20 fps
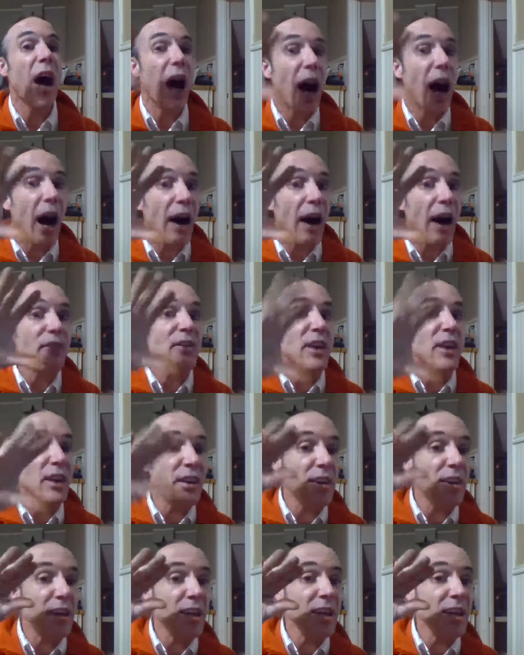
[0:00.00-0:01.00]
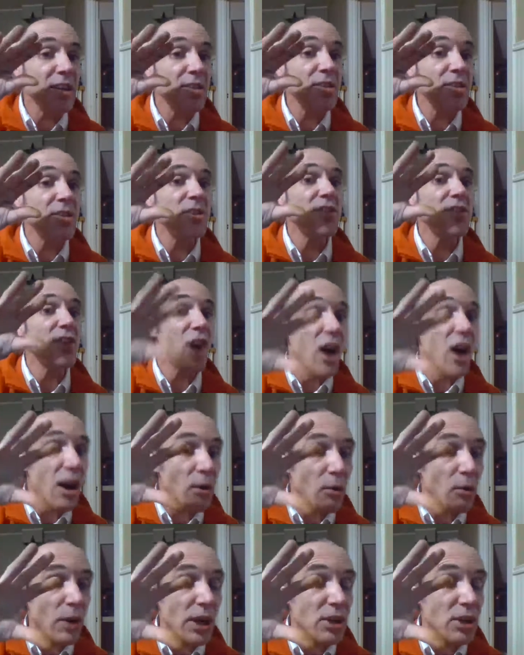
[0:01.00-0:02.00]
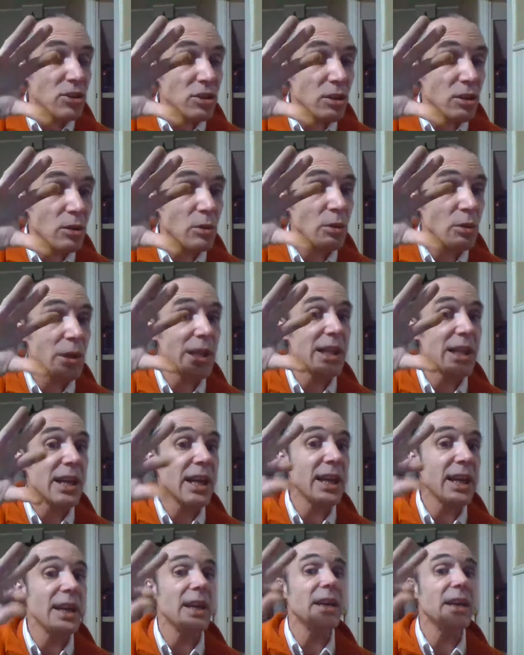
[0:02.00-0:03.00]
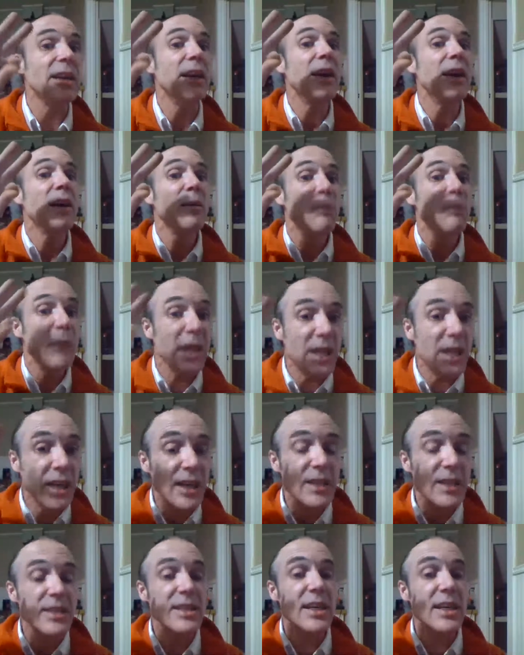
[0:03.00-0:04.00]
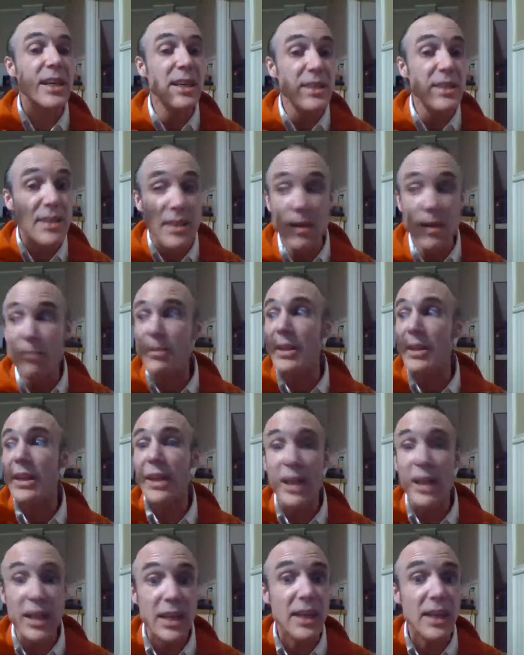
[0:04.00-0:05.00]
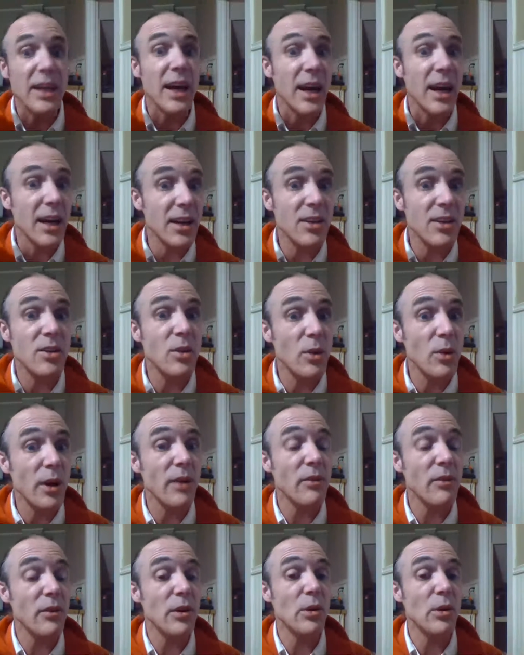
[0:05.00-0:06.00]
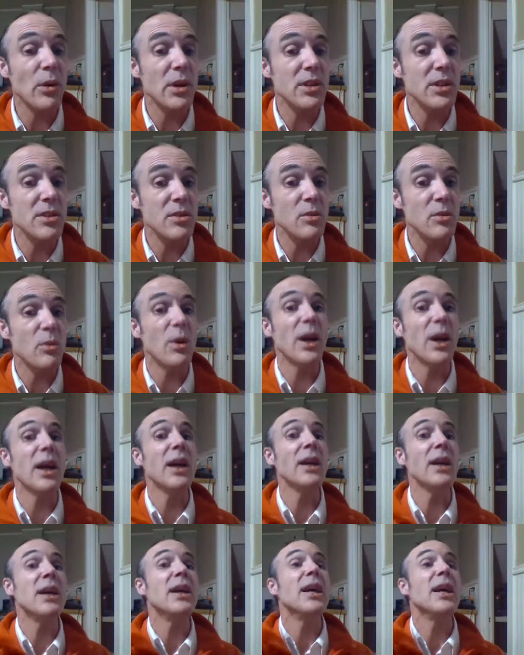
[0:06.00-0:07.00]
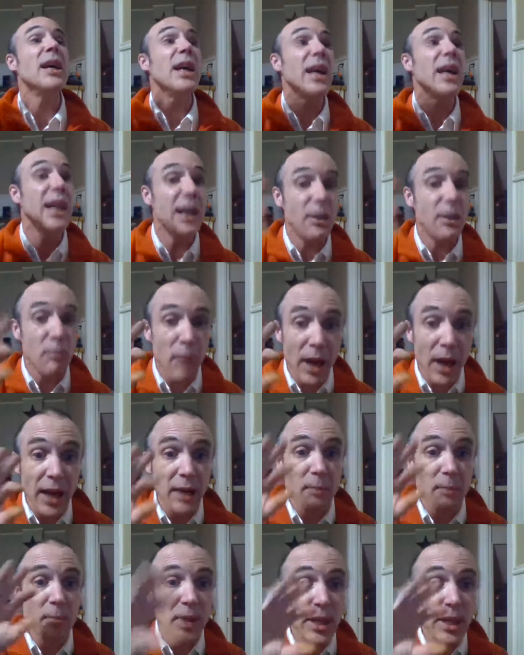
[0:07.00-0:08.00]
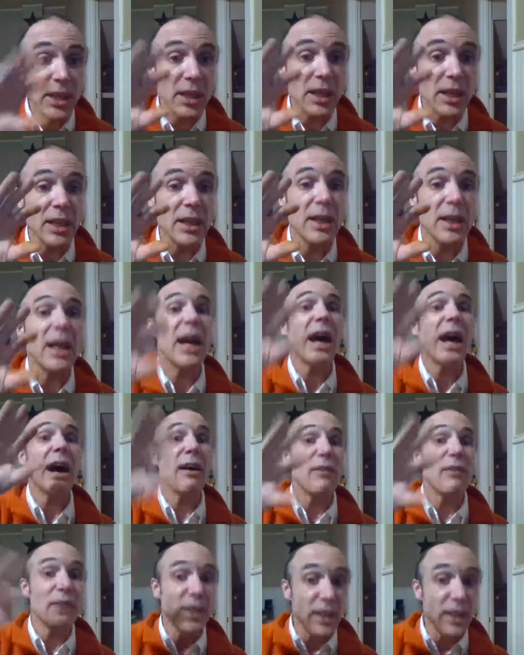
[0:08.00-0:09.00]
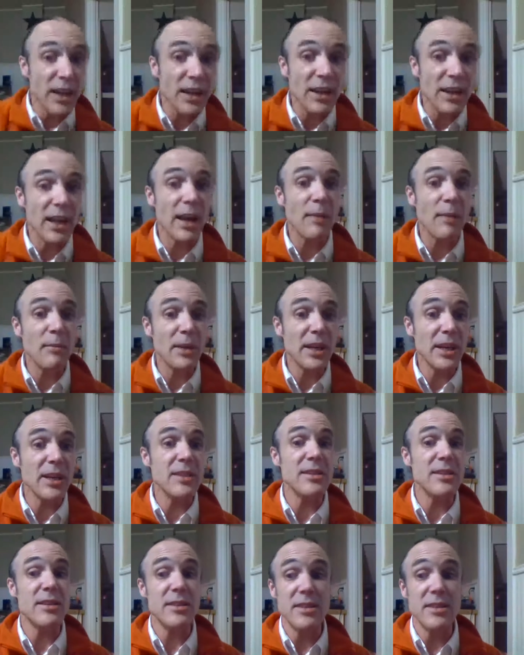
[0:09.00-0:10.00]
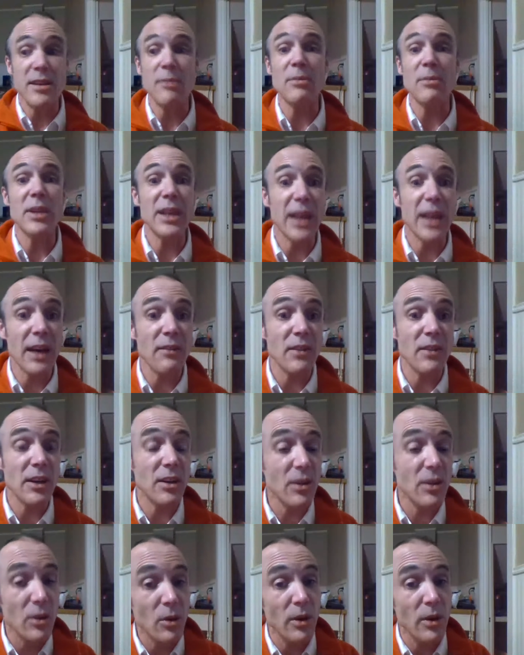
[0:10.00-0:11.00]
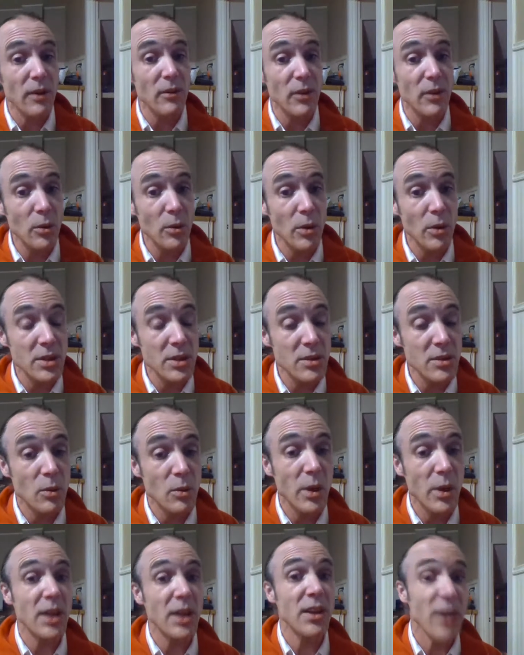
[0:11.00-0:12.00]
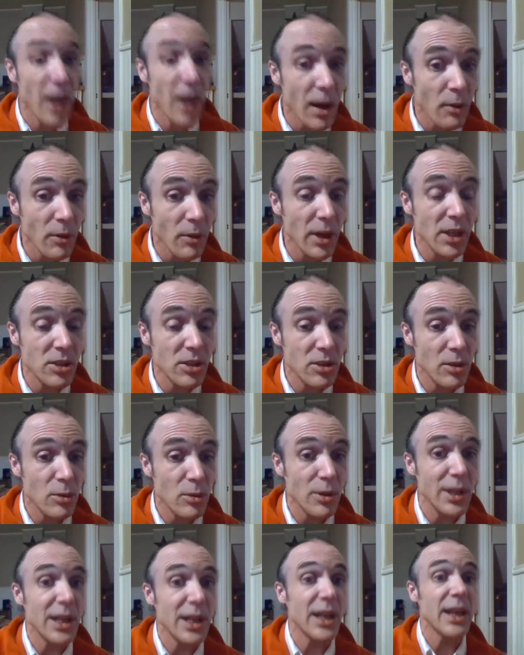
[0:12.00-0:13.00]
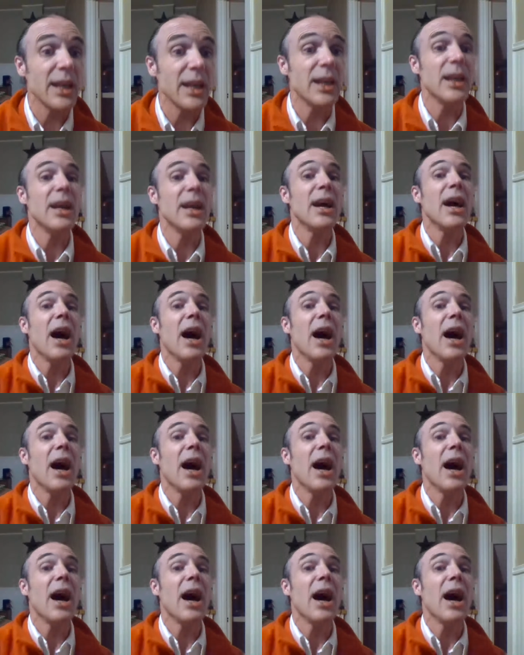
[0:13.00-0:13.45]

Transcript: I've done this not racial related because it's something that you got to do every once in a while. In my opinion, having done that because it's something you have to do every once in a while, not racial related,